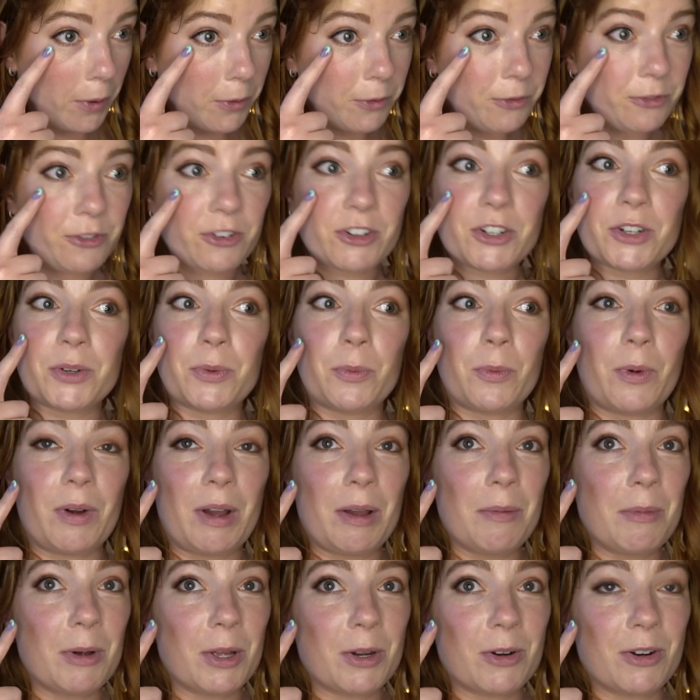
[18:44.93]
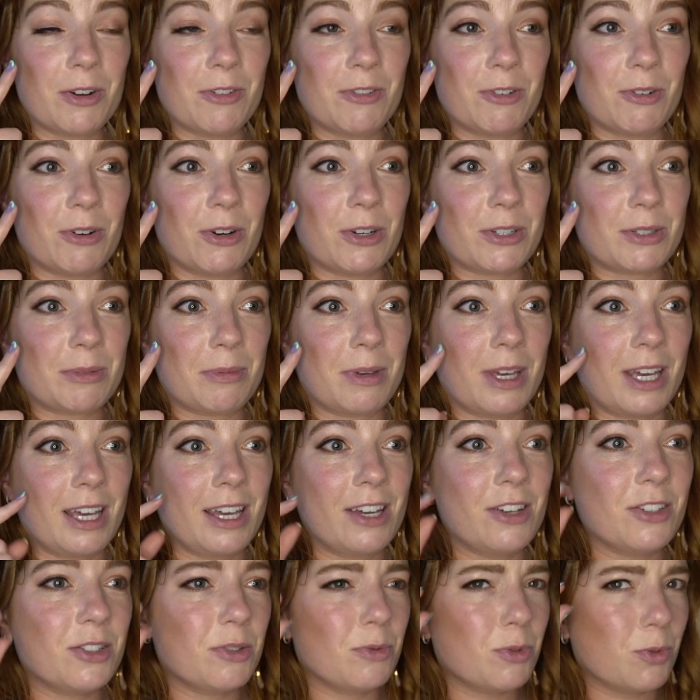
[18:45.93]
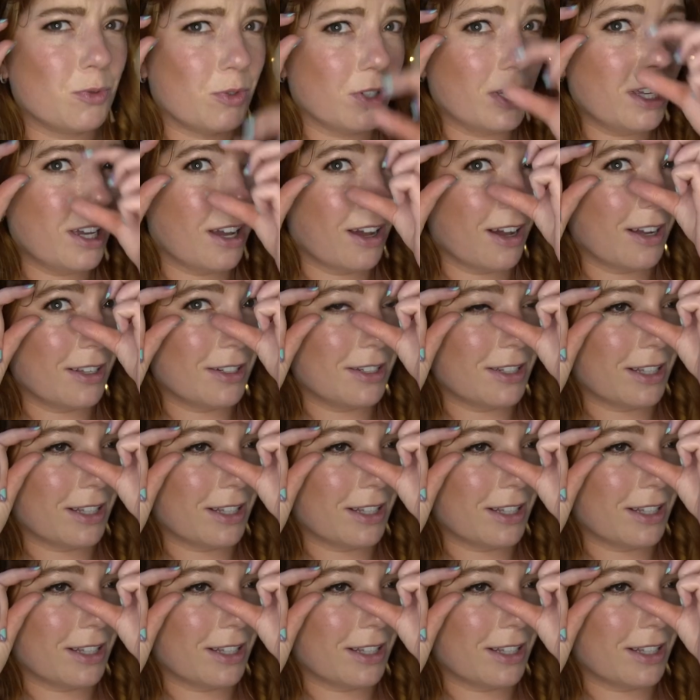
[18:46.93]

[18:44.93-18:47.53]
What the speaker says: freaking way better if you ask me because it was really hard